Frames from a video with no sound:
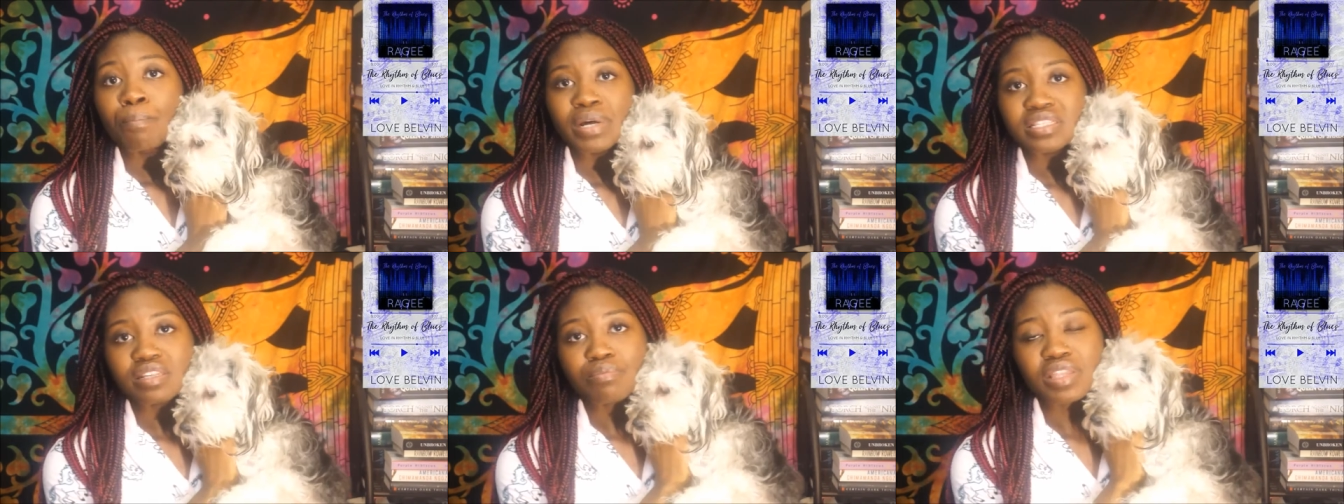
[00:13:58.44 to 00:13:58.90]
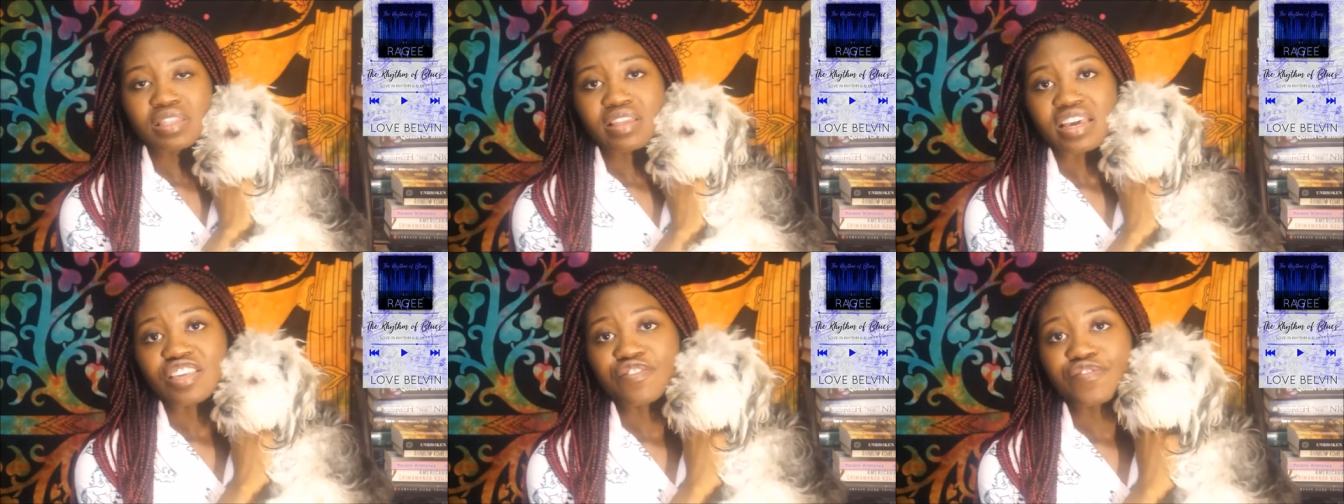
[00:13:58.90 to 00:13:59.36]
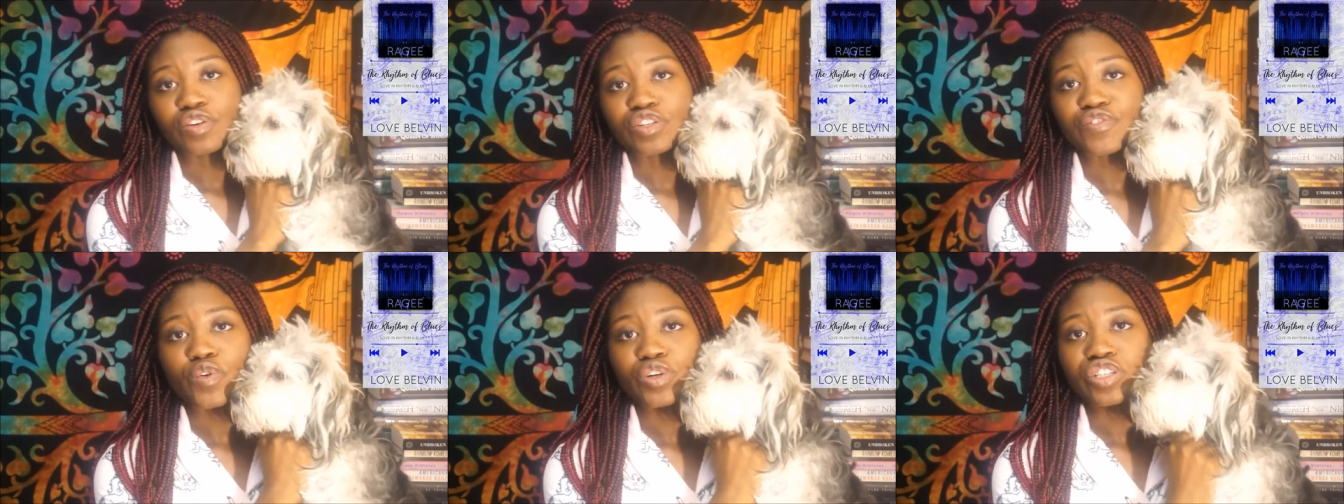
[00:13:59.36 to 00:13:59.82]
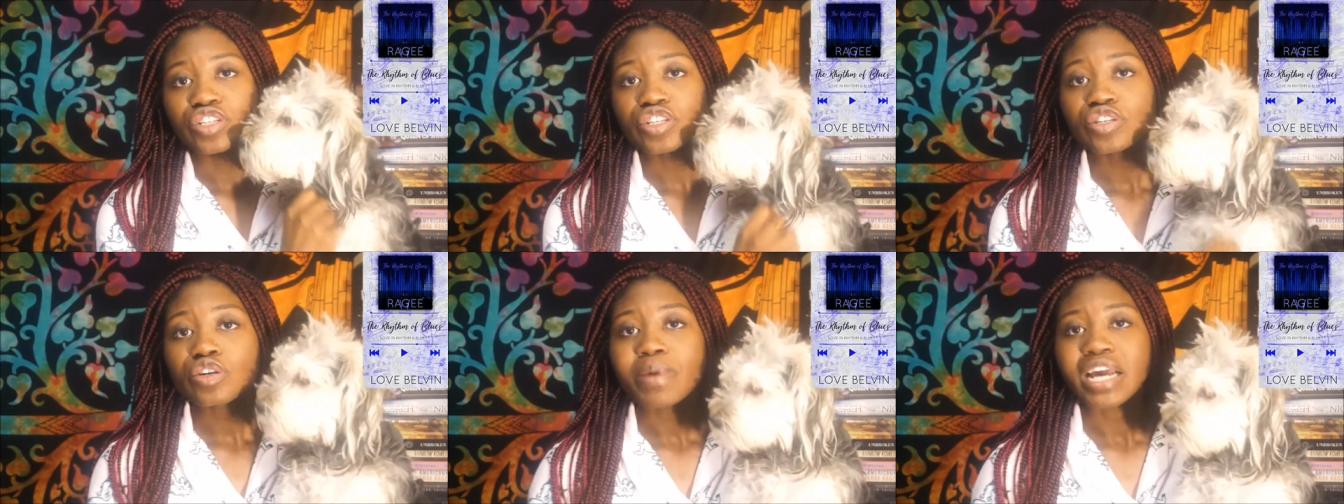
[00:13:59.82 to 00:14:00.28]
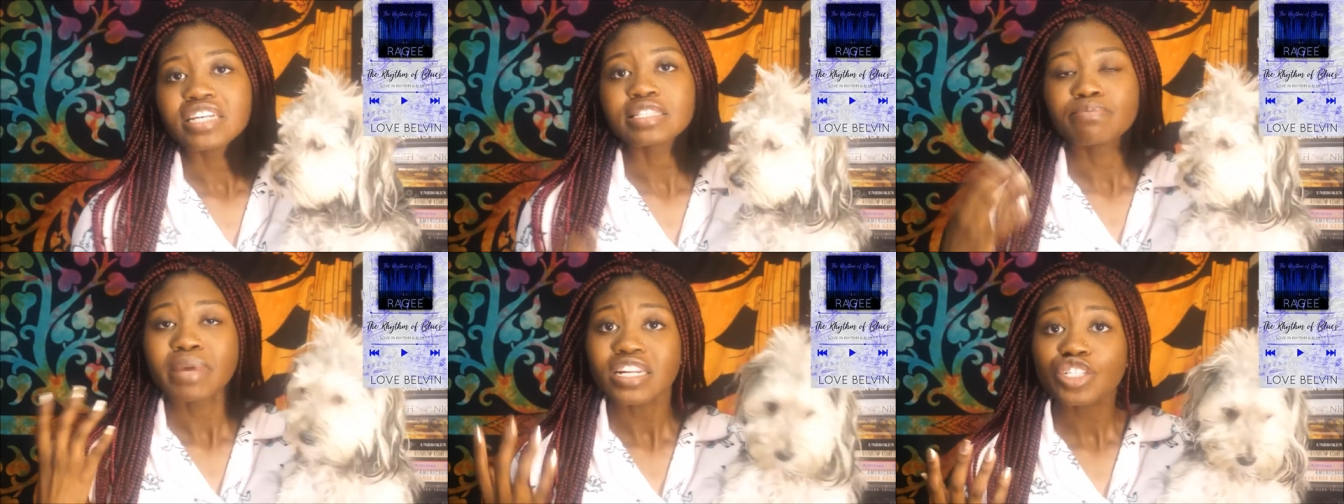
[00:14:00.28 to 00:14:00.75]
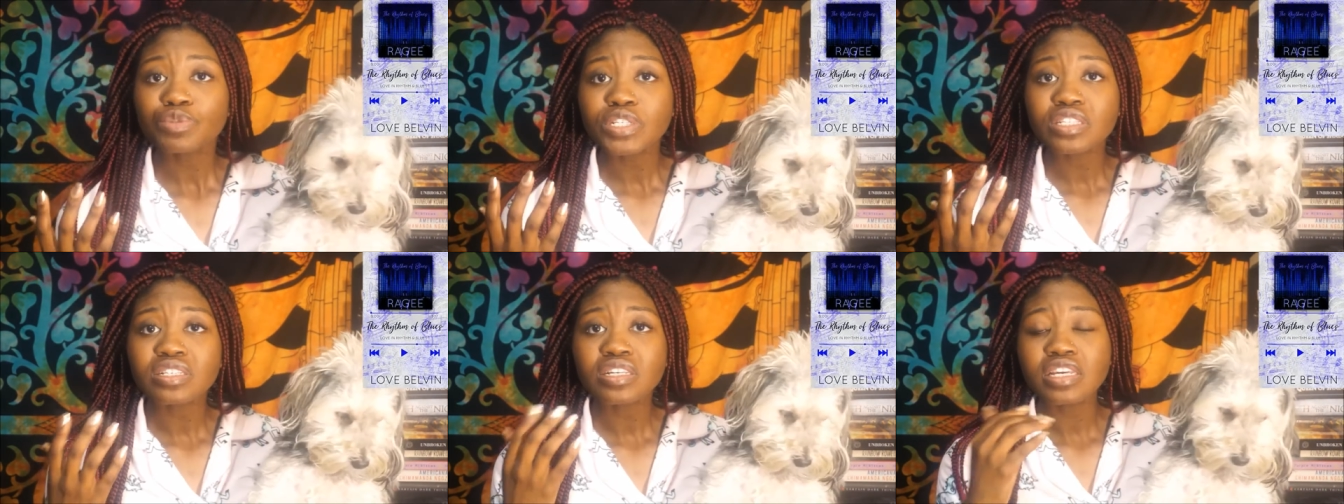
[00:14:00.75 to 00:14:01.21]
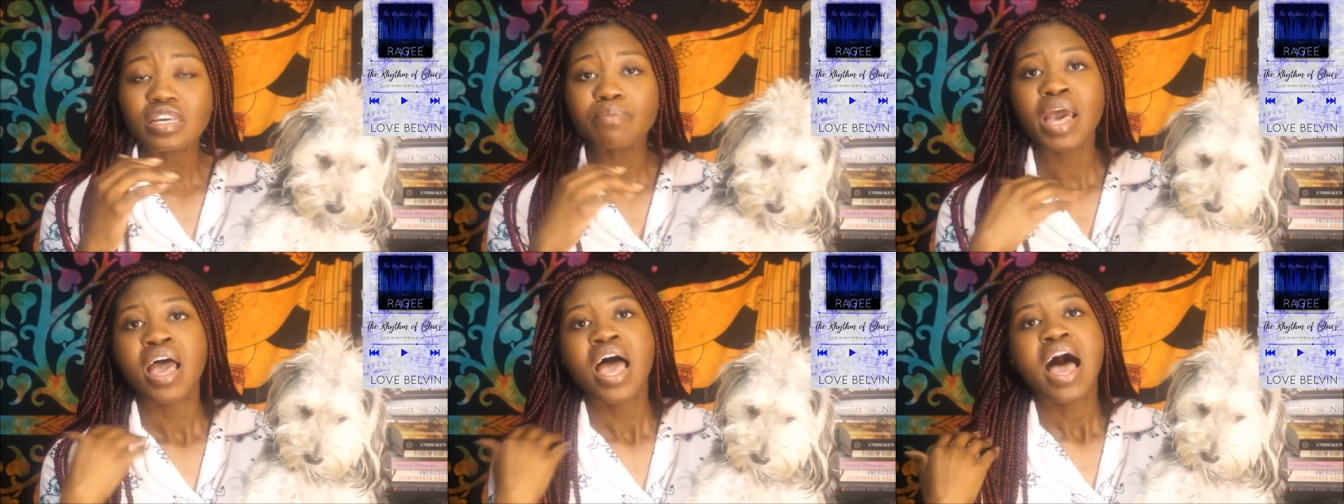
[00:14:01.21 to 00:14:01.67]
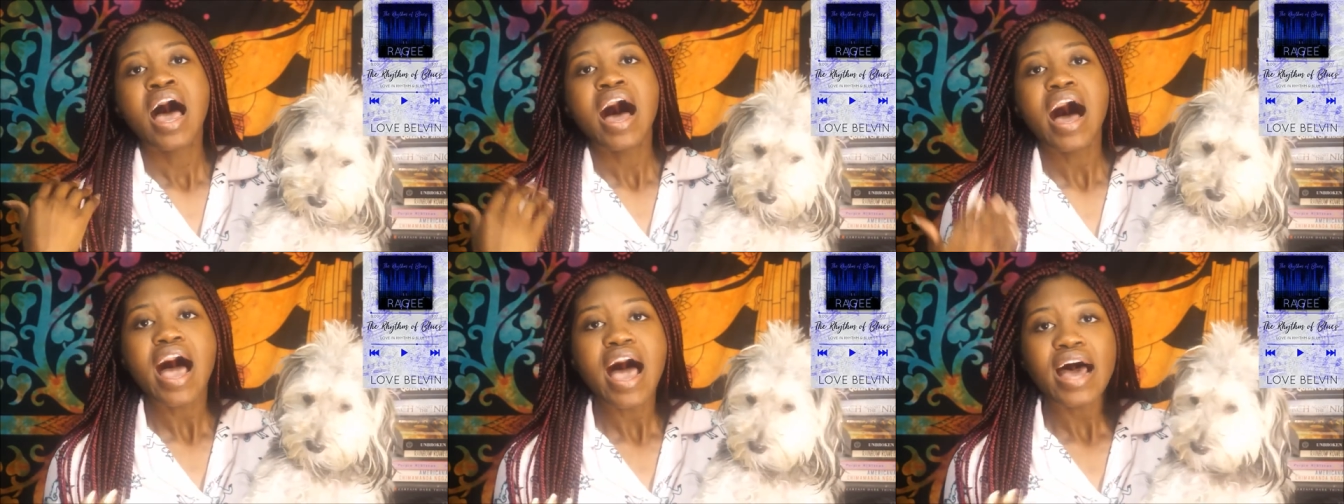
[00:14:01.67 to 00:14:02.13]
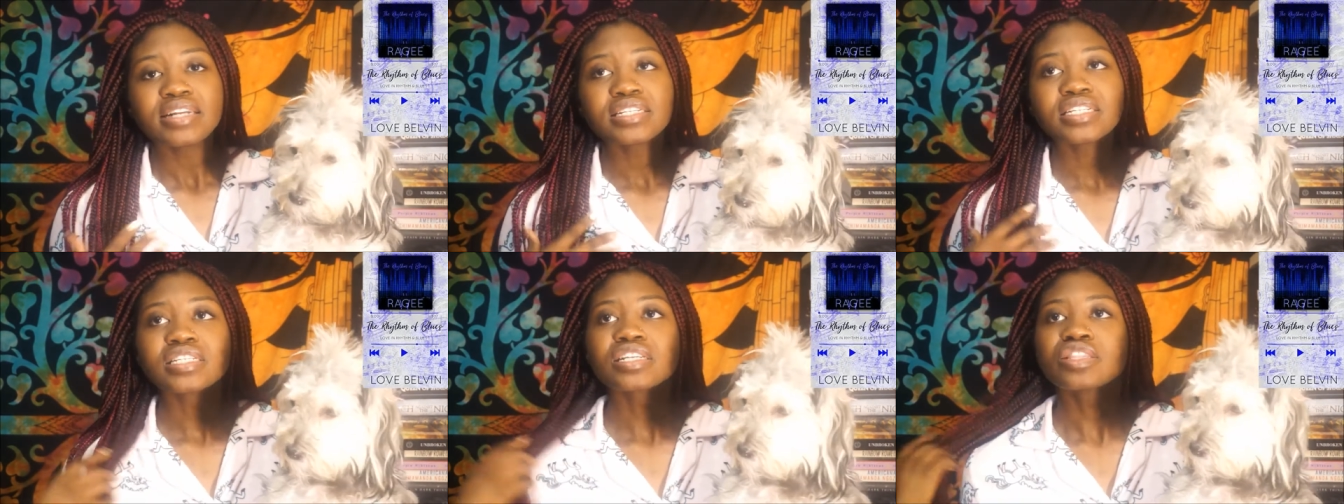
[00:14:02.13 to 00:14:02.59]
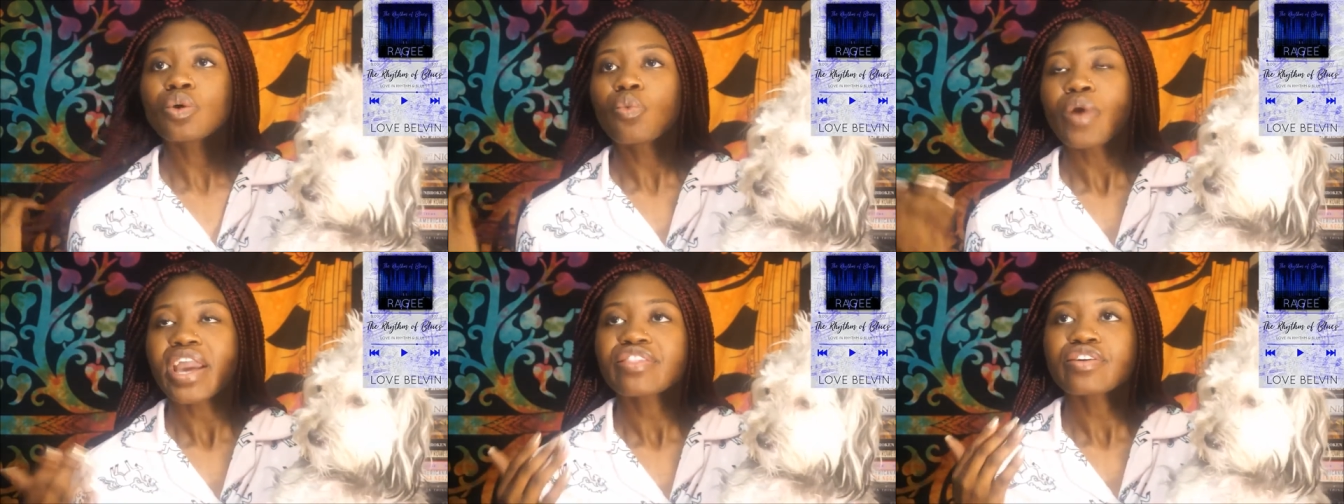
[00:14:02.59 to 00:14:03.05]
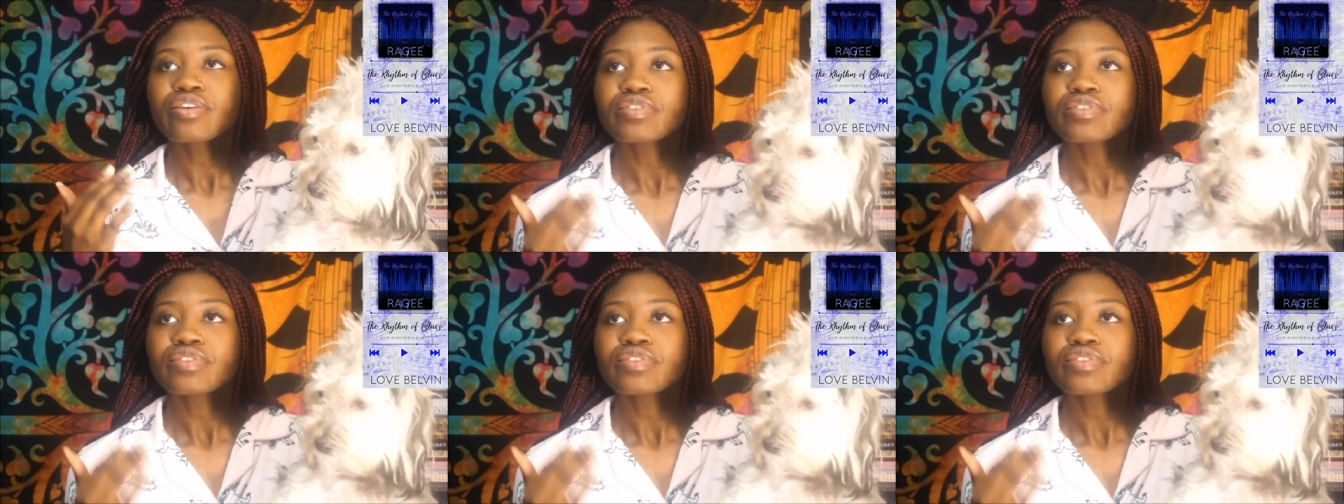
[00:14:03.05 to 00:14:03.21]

but something that he feels forced to do by his management team. And the way their